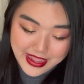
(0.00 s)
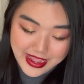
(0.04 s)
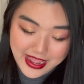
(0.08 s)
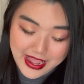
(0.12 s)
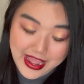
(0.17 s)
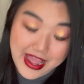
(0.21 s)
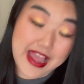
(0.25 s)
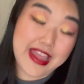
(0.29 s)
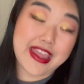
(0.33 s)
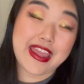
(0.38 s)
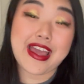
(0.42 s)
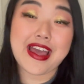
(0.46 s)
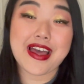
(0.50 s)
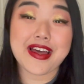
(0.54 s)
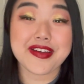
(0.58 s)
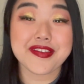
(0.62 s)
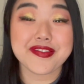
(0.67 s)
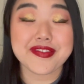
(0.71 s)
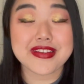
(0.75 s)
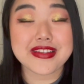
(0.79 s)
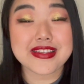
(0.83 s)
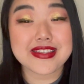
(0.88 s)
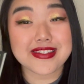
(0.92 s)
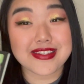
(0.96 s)
I
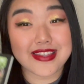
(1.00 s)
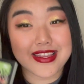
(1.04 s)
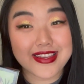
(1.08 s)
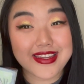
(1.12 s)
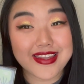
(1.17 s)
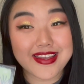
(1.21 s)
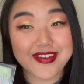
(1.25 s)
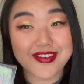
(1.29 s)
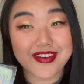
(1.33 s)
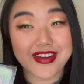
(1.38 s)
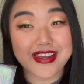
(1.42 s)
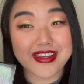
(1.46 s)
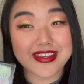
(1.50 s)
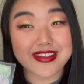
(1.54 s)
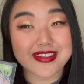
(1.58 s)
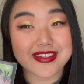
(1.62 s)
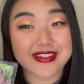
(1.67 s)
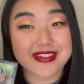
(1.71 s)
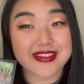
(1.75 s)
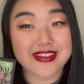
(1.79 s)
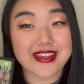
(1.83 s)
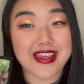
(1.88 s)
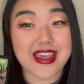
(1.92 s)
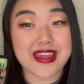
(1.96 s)
have Sydney
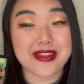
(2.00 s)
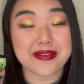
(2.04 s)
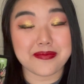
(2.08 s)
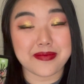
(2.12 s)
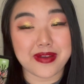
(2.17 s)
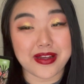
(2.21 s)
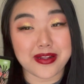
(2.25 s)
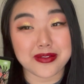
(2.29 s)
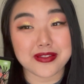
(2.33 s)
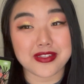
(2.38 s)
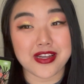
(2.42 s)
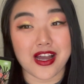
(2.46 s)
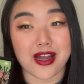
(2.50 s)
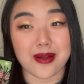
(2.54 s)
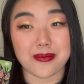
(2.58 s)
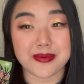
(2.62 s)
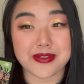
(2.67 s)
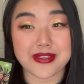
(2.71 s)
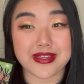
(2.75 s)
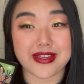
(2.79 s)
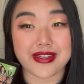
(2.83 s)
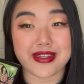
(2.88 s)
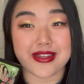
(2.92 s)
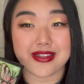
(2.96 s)
Grace and Mel
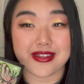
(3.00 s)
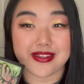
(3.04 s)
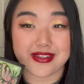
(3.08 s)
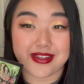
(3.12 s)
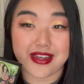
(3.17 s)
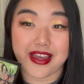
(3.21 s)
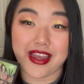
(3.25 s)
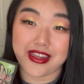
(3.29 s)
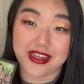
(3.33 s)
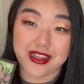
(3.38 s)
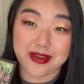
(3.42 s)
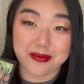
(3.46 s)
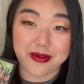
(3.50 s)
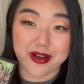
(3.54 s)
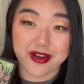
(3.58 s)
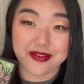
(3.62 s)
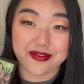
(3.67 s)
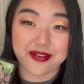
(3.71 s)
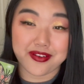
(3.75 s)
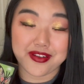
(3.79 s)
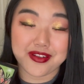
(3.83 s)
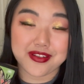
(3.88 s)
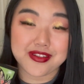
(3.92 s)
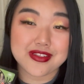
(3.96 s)
Thompson Tiny
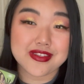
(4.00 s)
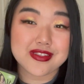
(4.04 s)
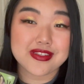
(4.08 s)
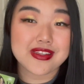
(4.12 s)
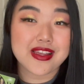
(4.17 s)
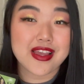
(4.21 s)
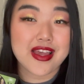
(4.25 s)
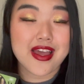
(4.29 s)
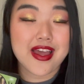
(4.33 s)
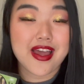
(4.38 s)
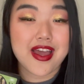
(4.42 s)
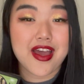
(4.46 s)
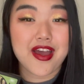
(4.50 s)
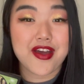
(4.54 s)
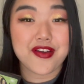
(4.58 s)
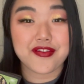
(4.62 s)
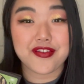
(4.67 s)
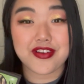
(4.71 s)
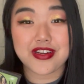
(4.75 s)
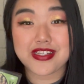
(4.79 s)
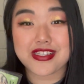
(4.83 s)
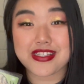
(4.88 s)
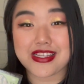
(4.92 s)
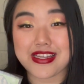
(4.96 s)
Marvels
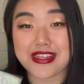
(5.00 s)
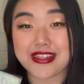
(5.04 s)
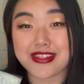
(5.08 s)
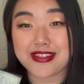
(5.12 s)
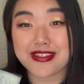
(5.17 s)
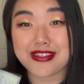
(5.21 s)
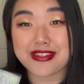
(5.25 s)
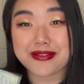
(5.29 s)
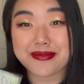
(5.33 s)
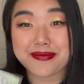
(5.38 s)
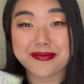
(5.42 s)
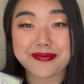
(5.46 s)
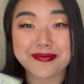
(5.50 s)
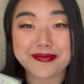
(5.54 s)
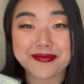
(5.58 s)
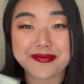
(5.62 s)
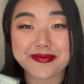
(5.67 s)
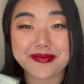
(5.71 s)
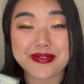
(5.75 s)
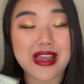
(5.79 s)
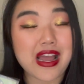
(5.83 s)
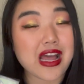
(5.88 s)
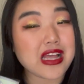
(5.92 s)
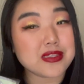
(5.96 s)
versus
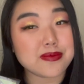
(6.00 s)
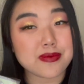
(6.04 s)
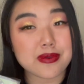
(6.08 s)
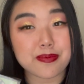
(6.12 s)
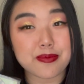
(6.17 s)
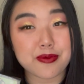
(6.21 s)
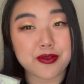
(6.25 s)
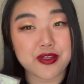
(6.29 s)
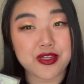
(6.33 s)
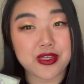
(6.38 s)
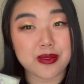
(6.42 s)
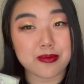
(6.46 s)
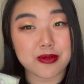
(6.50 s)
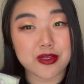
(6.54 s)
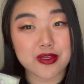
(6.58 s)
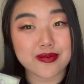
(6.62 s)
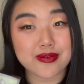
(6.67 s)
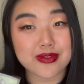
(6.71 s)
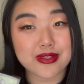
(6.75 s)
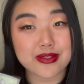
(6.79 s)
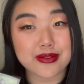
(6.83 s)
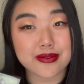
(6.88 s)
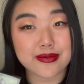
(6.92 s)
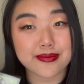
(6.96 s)
Cosmic Beauty
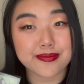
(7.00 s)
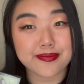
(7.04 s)
Muse.